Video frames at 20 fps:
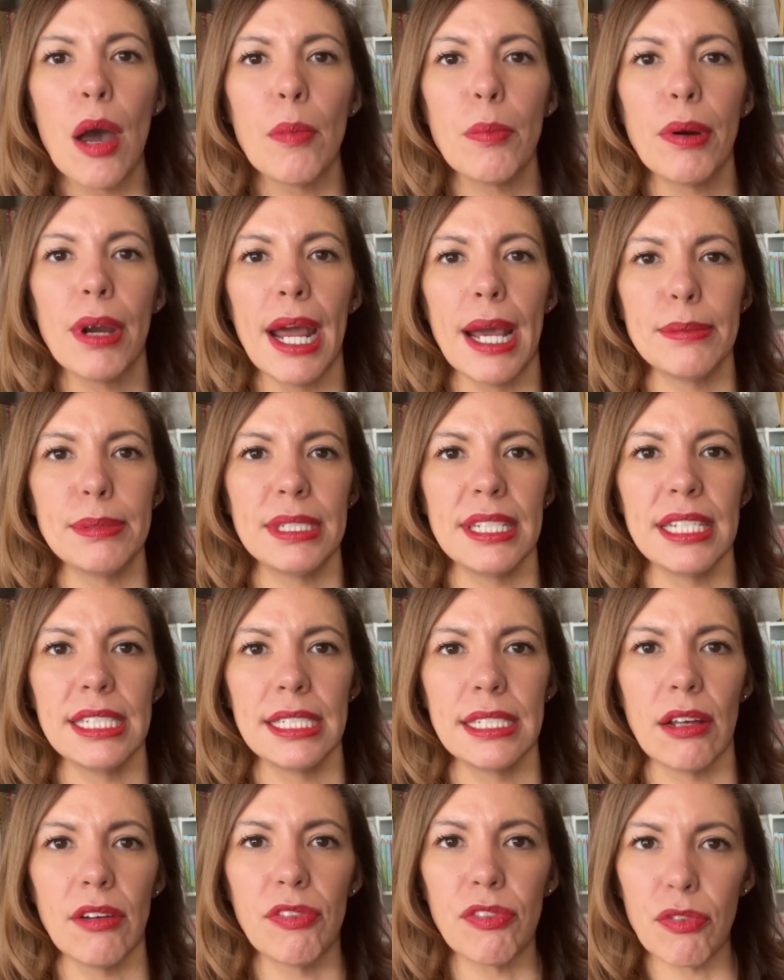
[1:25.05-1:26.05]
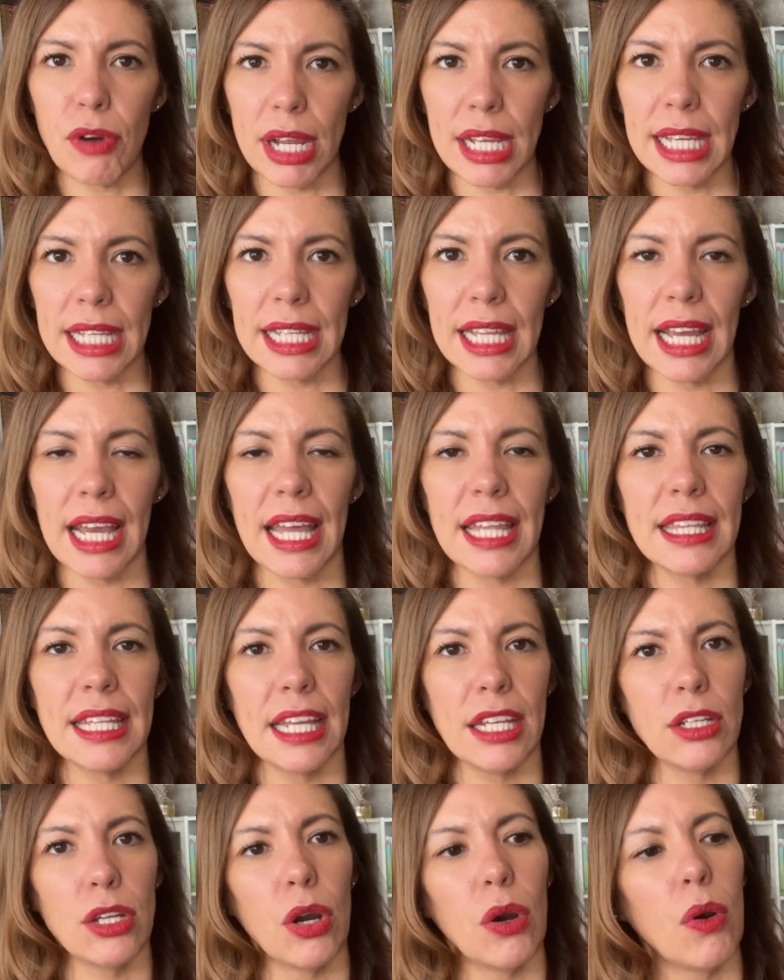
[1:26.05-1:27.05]
Perhaps they self-regulate and
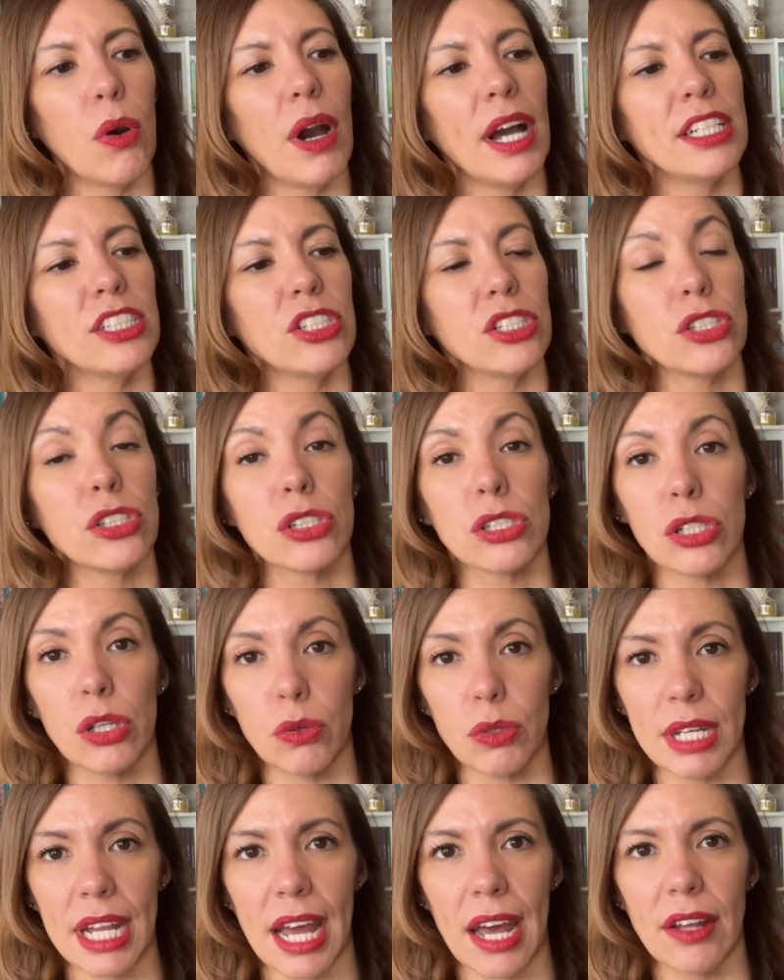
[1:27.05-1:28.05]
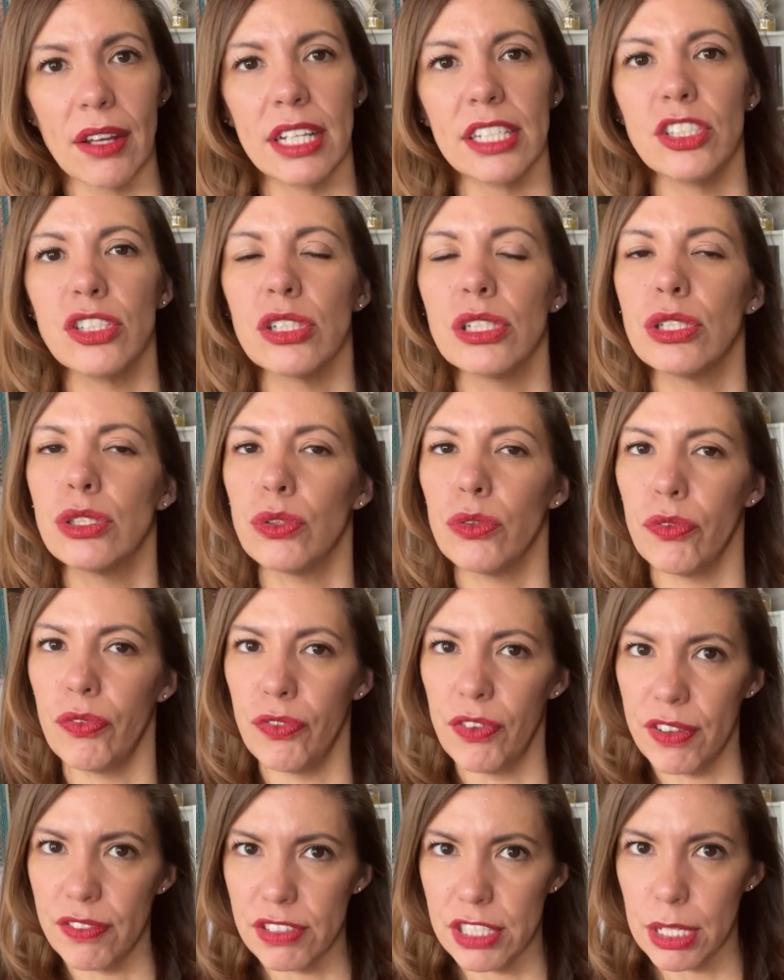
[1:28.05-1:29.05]
they know I should slow down and just do
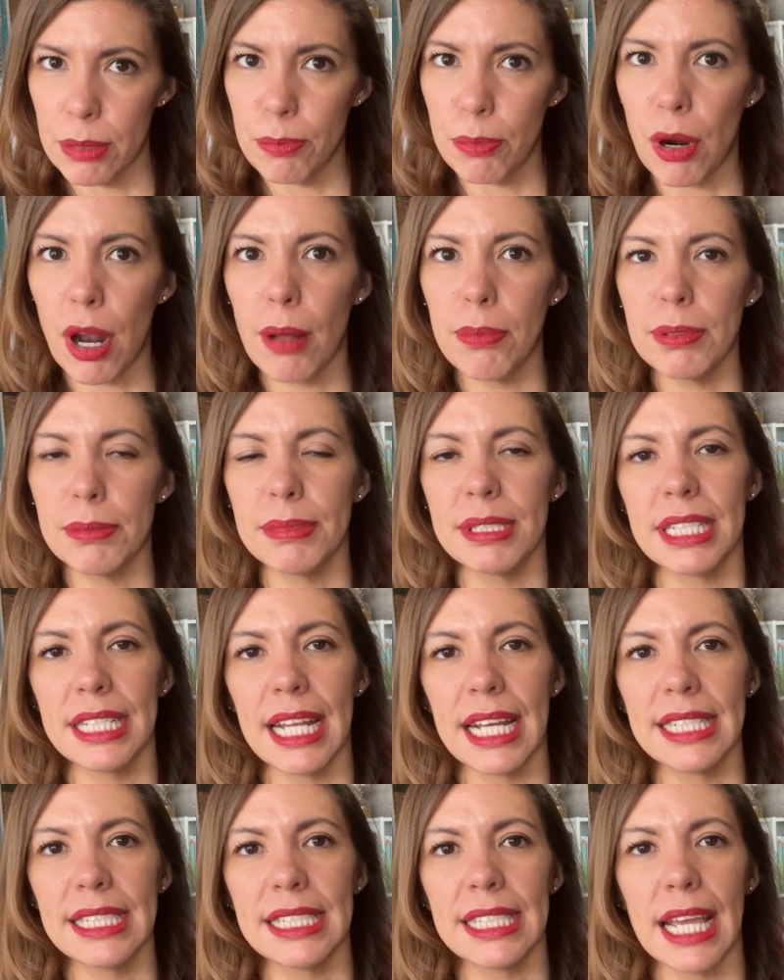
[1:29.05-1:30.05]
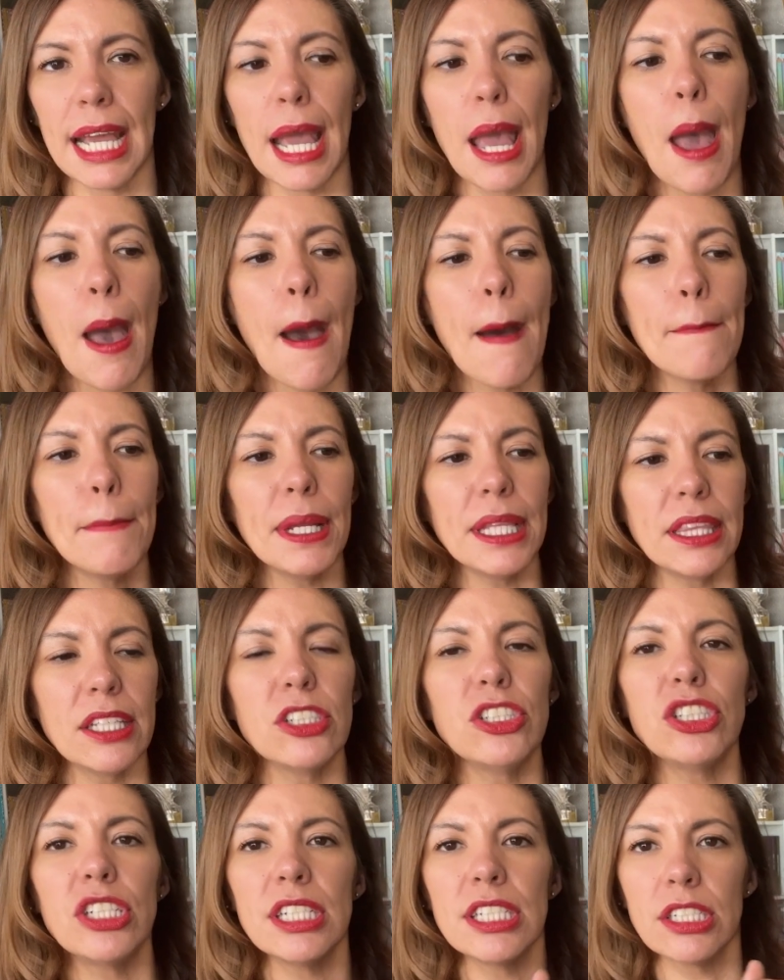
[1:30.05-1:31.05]
15 problems the next day, but
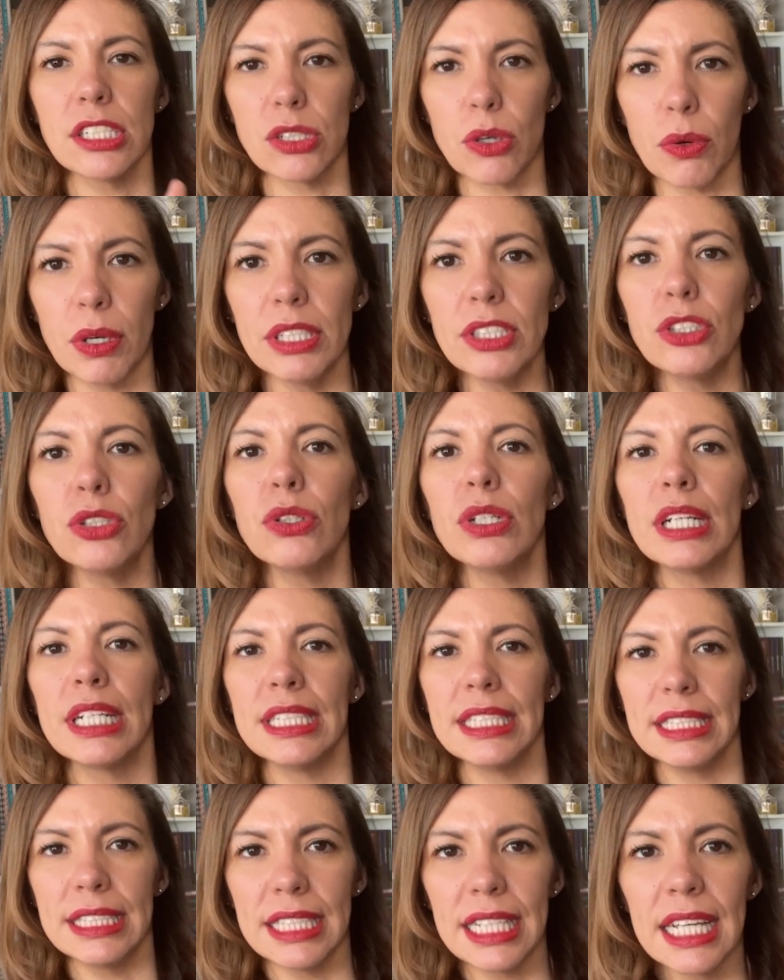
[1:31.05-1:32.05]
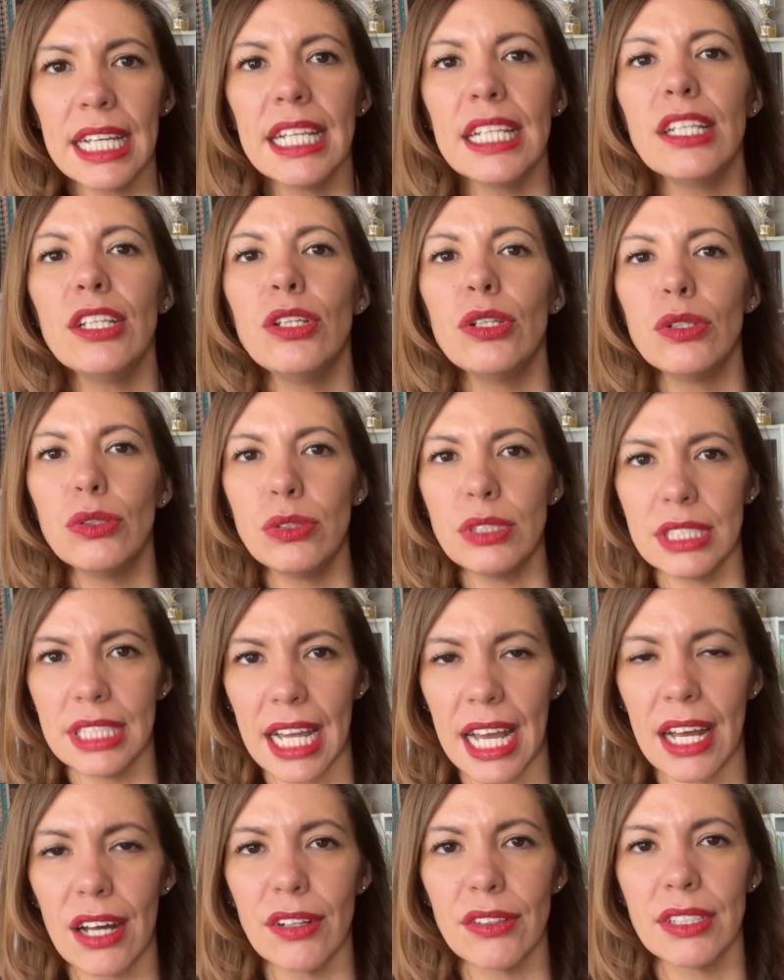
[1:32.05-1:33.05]
they're just going to continue
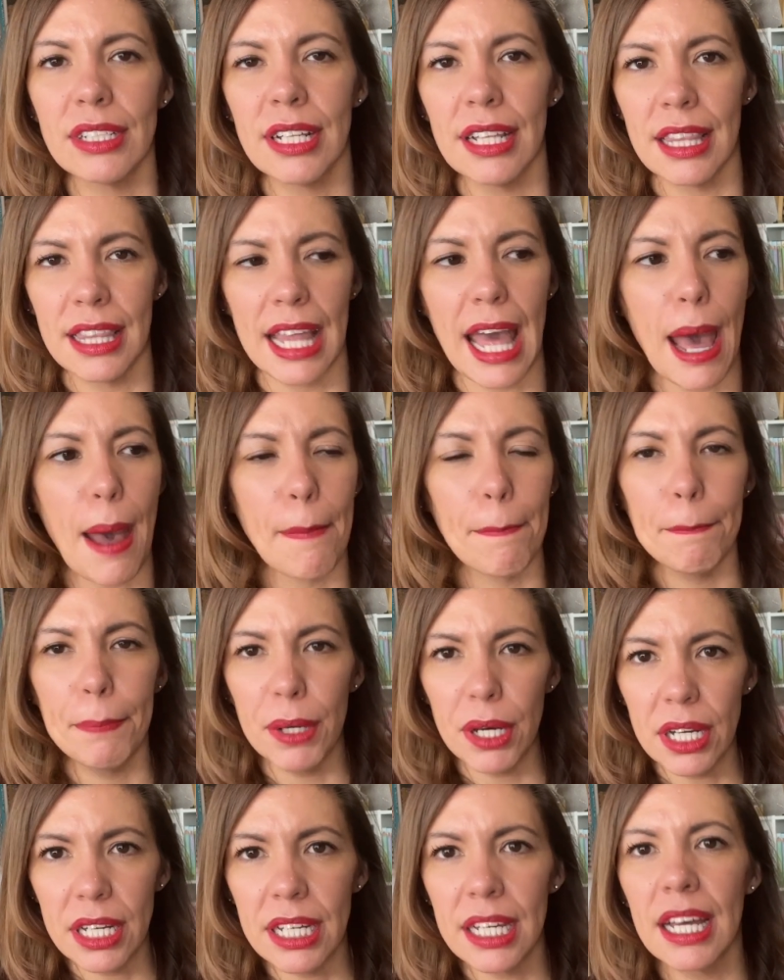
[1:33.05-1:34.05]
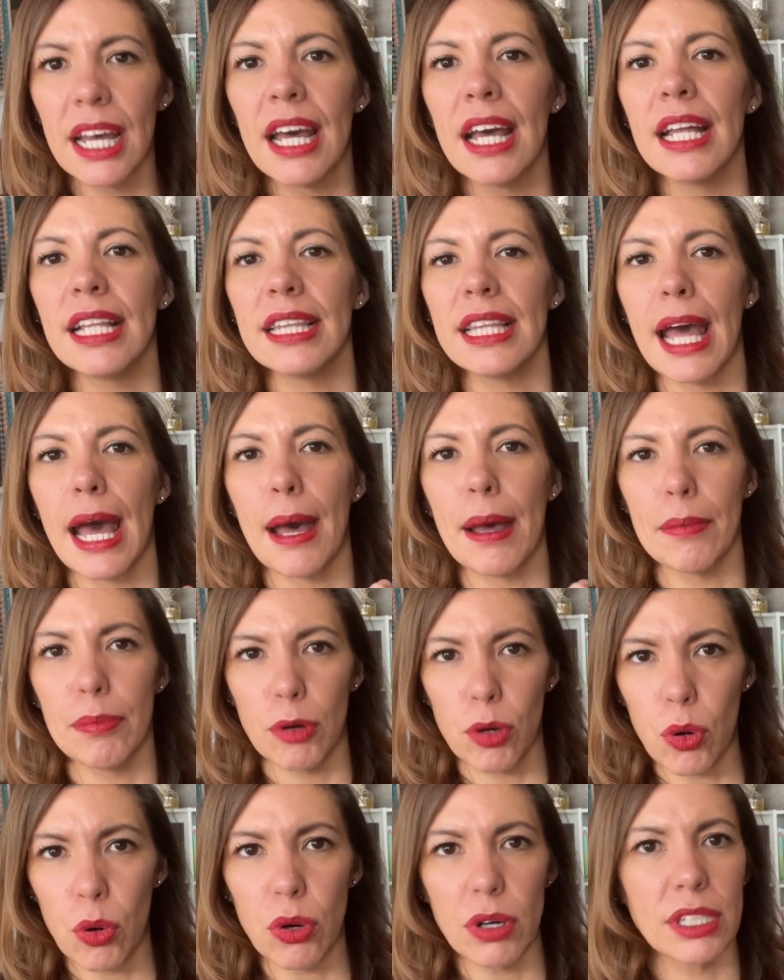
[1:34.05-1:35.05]
down that book, that
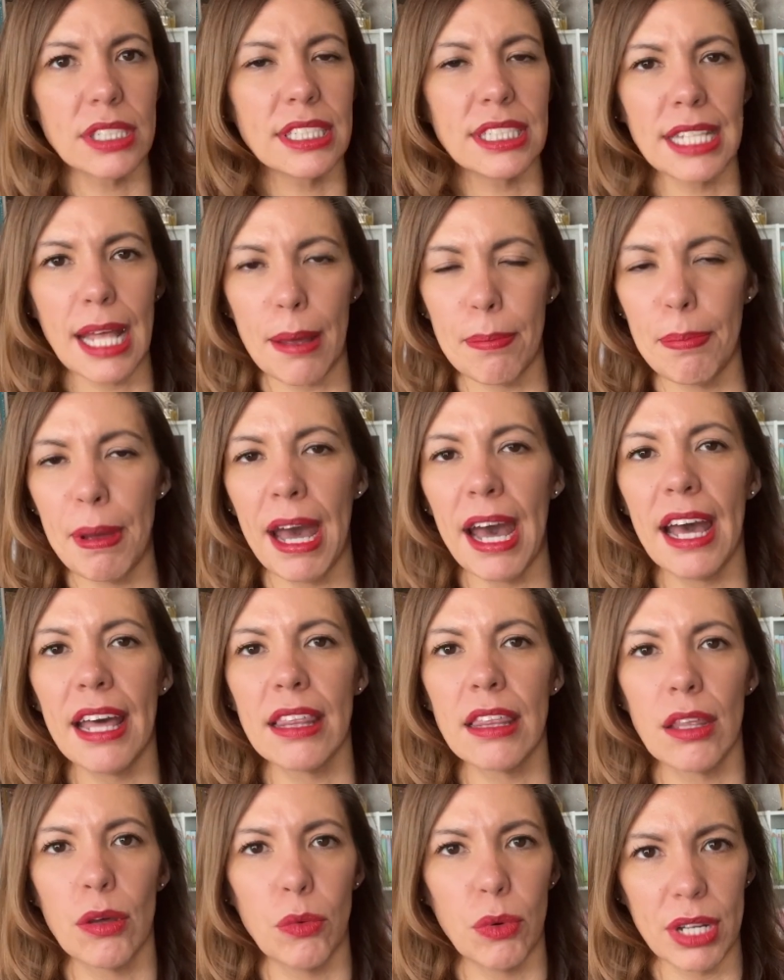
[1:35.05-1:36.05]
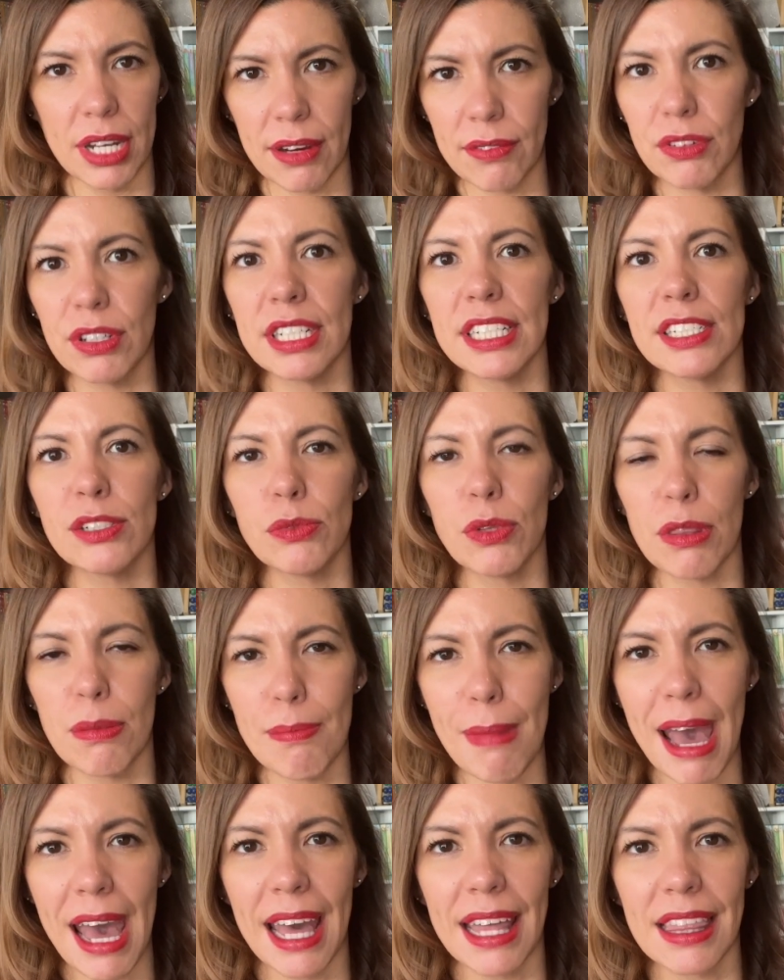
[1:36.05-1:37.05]
course, that path, whatever it is with
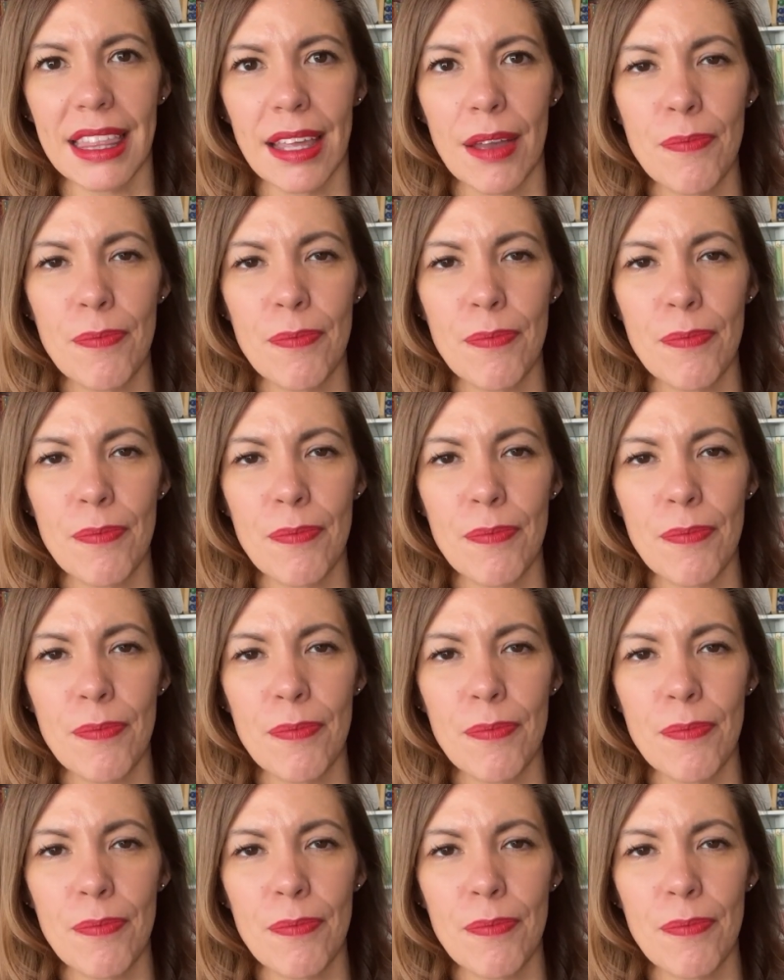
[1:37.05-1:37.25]
math.